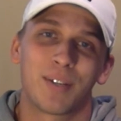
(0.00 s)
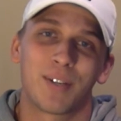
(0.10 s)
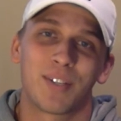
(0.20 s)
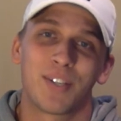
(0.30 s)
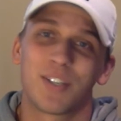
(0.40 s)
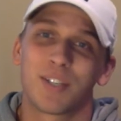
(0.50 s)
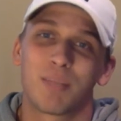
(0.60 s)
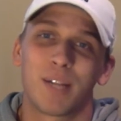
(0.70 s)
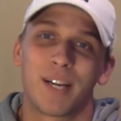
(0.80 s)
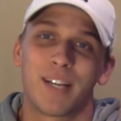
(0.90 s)
or else you're
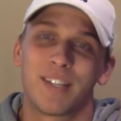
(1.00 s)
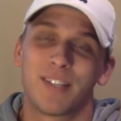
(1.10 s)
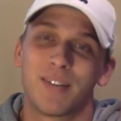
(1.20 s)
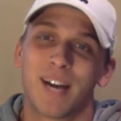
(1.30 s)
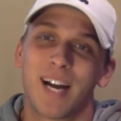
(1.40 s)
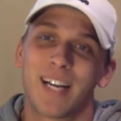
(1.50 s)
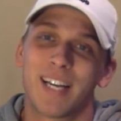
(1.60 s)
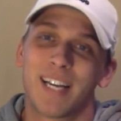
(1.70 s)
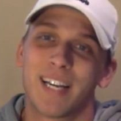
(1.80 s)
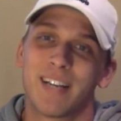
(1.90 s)
just playing to not
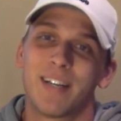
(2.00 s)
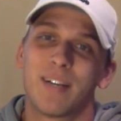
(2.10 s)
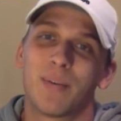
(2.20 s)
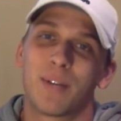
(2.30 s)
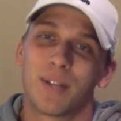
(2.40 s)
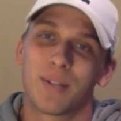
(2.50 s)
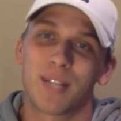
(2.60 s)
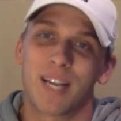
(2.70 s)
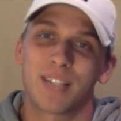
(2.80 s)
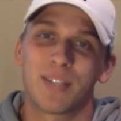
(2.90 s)
get one of those
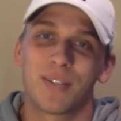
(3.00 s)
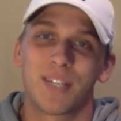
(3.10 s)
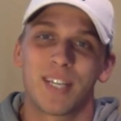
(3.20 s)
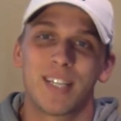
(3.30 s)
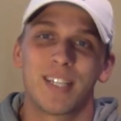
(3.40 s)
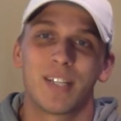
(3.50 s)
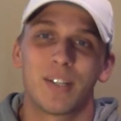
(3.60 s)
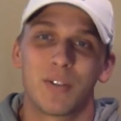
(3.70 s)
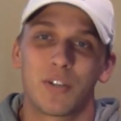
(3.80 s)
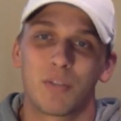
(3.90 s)
last 2 seeds in the
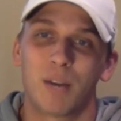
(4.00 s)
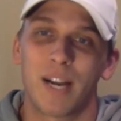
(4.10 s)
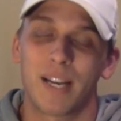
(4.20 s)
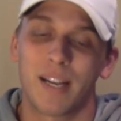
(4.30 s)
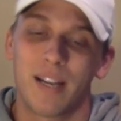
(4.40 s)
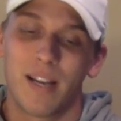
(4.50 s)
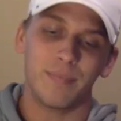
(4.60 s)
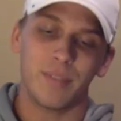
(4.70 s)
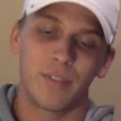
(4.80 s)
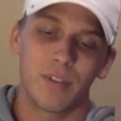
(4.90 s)
loser's bracket.
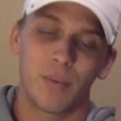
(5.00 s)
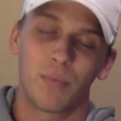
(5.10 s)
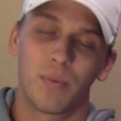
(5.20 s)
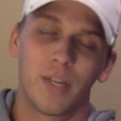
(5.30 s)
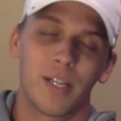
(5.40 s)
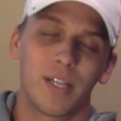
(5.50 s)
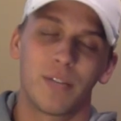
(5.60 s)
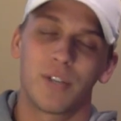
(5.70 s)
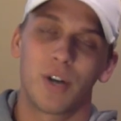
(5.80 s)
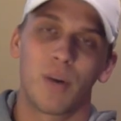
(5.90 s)
So really,
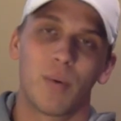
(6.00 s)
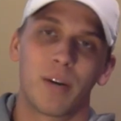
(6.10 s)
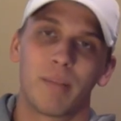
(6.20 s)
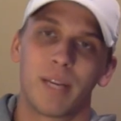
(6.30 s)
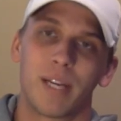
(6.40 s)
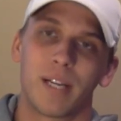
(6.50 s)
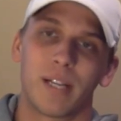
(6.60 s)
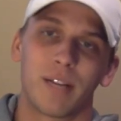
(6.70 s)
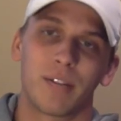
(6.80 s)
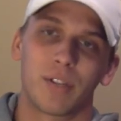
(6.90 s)
you don't want to be
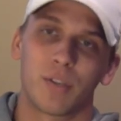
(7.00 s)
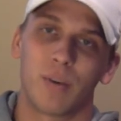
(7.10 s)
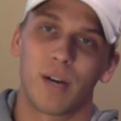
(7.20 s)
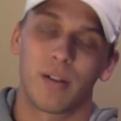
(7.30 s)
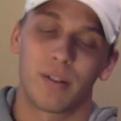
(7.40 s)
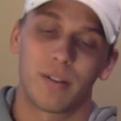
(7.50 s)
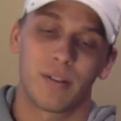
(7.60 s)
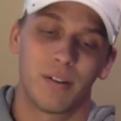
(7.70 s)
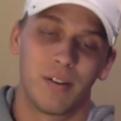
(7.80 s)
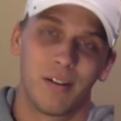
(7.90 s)
11th or
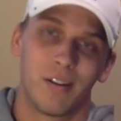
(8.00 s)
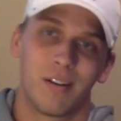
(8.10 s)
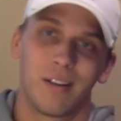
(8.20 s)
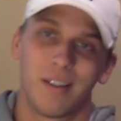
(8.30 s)
12th.